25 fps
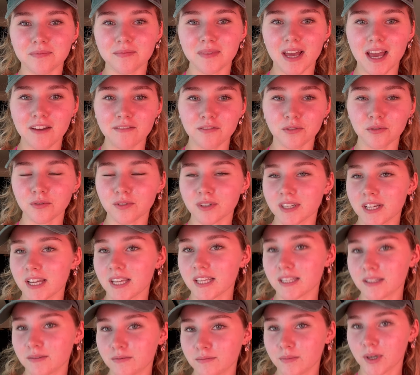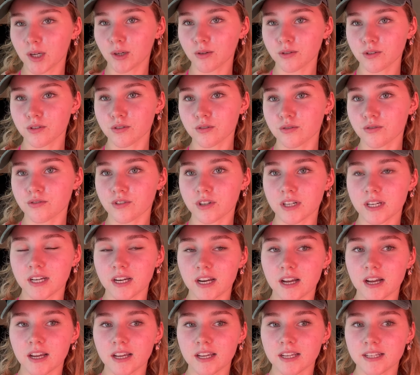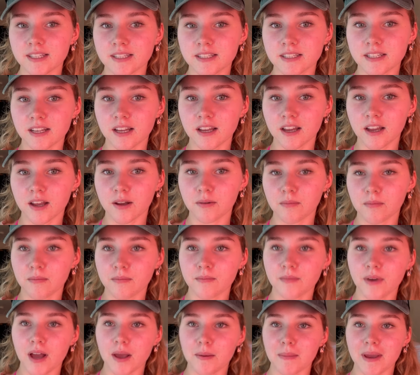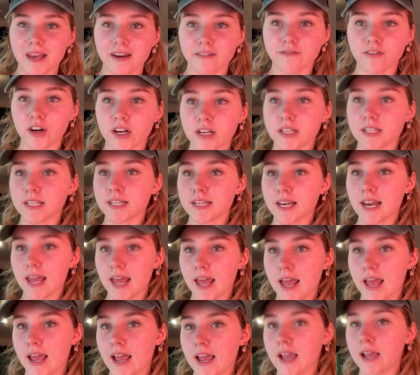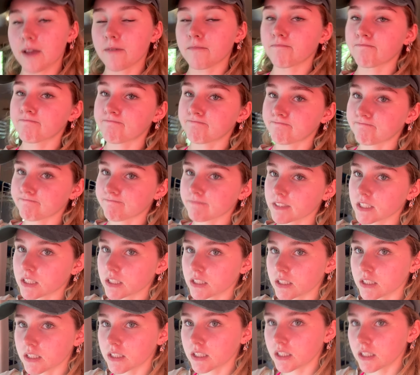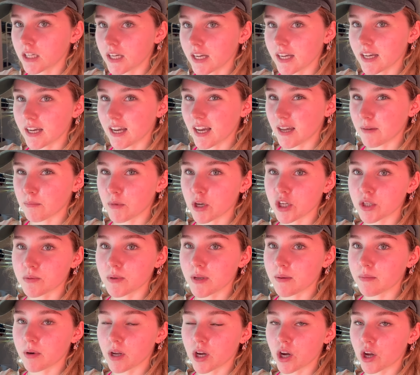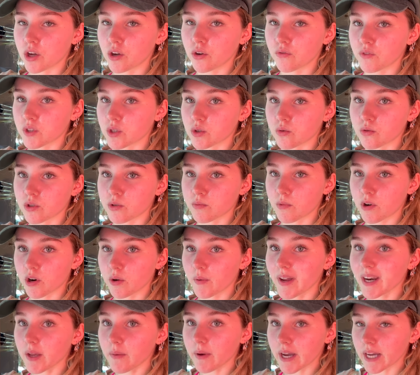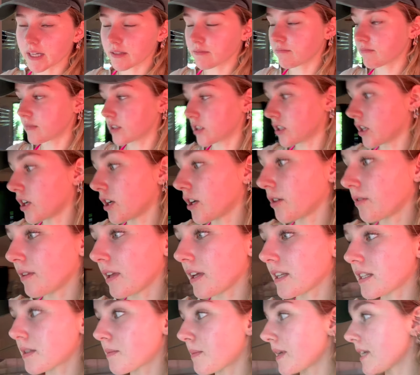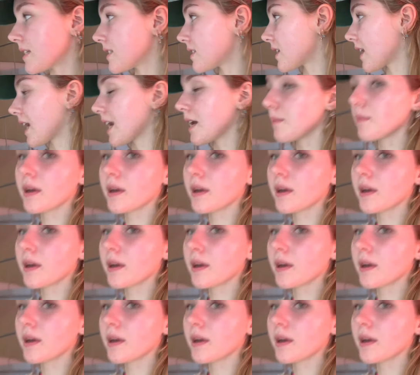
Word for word: Everyone in my hostel is really nice. I made a friend today, and most people are going on the tour tomorrow anyway, so that's a big sleigh.